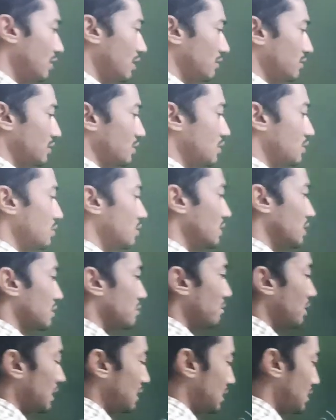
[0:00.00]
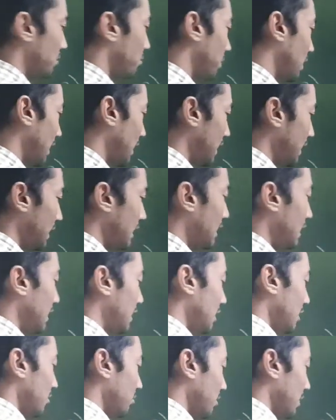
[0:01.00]
you have to do is multiply,
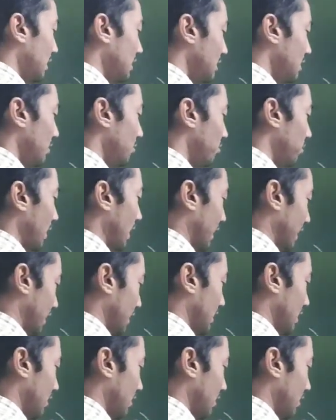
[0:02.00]
multiply